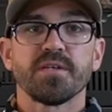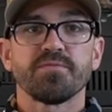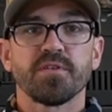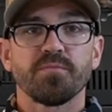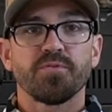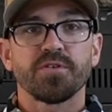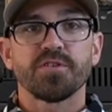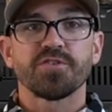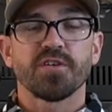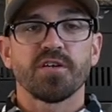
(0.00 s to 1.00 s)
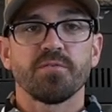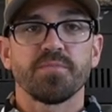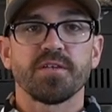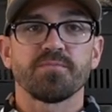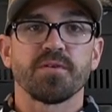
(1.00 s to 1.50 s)
have done a pretty good job
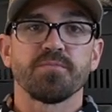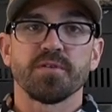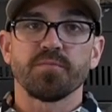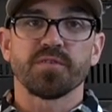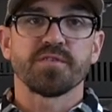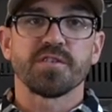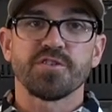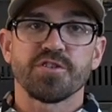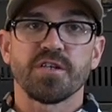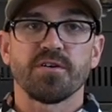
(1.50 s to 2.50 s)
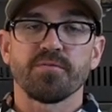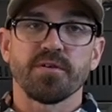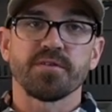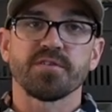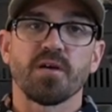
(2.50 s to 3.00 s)
because my bibs cinch down
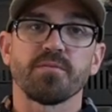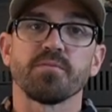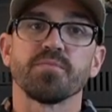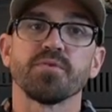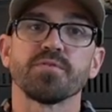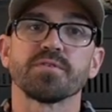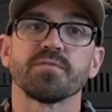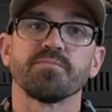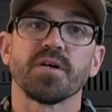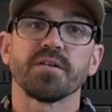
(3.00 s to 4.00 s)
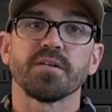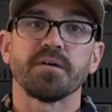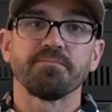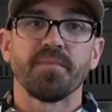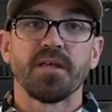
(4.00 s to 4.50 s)
around the top of the boots and button
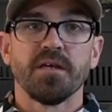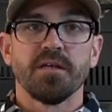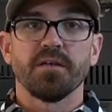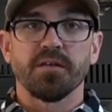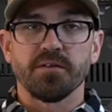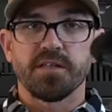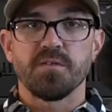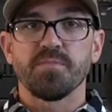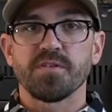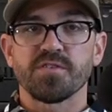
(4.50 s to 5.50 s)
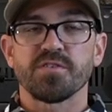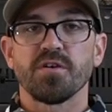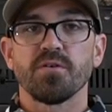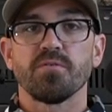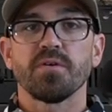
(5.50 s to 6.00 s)
up, keeping
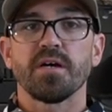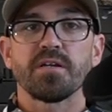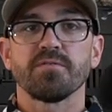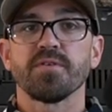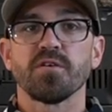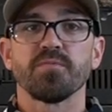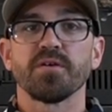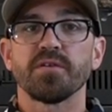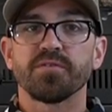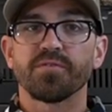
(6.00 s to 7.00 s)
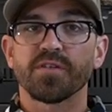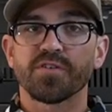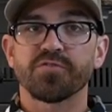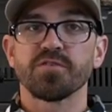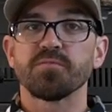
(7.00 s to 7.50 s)
snow out of here. But in
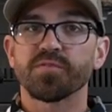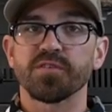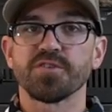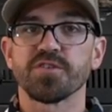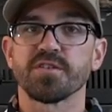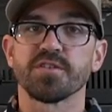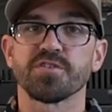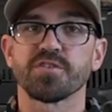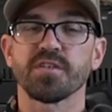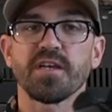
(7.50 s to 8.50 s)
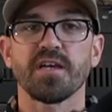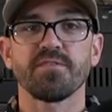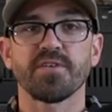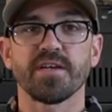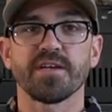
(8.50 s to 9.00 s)
extreme slushy conditions, I
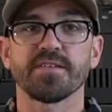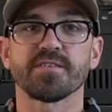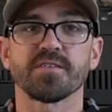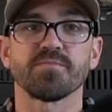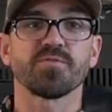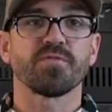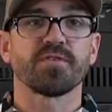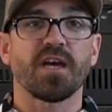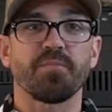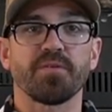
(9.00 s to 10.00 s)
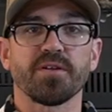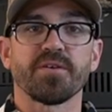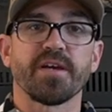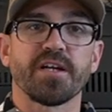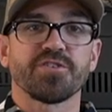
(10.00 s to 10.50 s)
have had some sort of
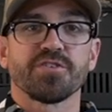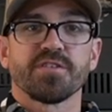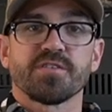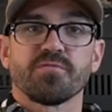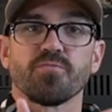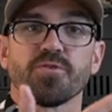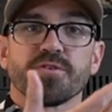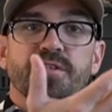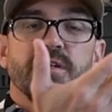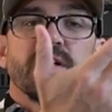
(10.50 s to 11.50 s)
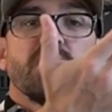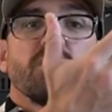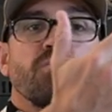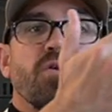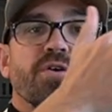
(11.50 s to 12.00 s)
capillary action that's worked
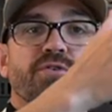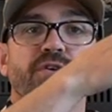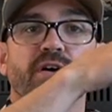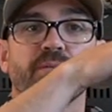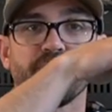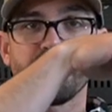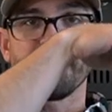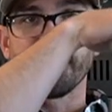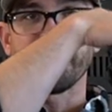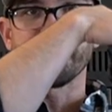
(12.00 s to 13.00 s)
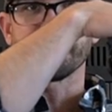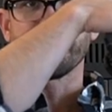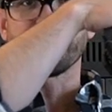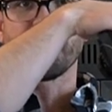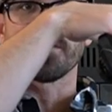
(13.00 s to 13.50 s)
water up, and
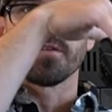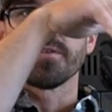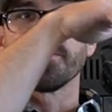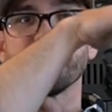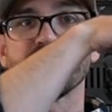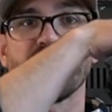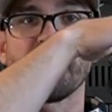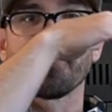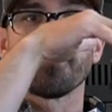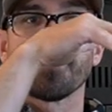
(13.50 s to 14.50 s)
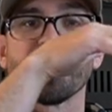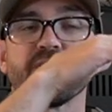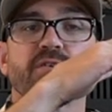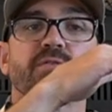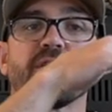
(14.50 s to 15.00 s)
I've gotten a little damp right
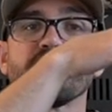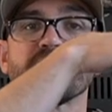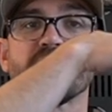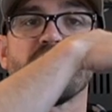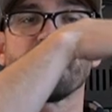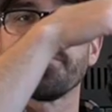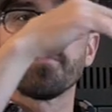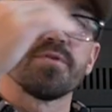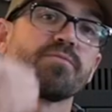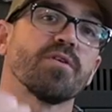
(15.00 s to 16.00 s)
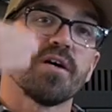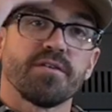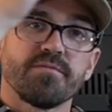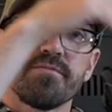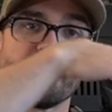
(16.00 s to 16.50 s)
here around the top, but
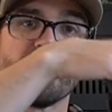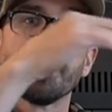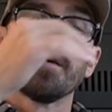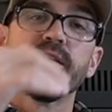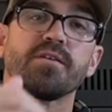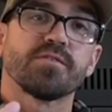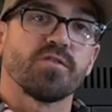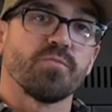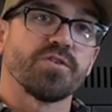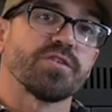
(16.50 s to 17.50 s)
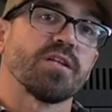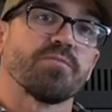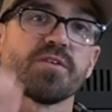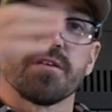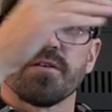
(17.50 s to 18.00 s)
not so much that
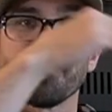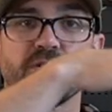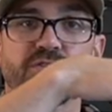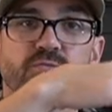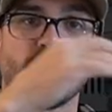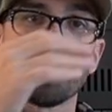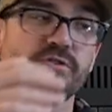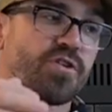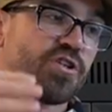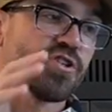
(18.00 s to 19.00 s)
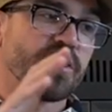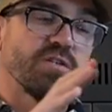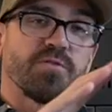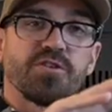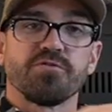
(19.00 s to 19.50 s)
I'm getting a bunch of water gushing
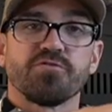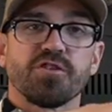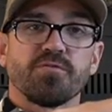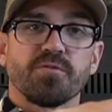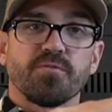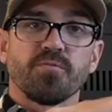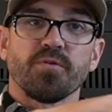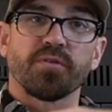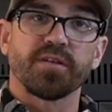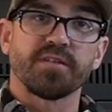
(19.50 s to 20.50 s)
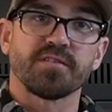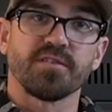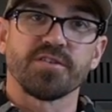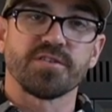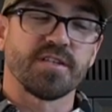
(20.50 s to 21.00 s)
in. We generally won't get
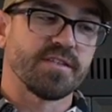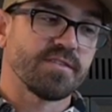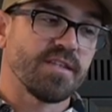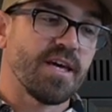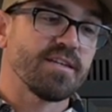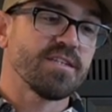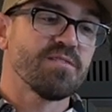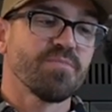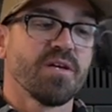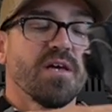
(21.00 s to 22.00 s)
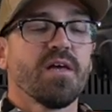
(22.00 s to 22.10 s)
slush that's that deep,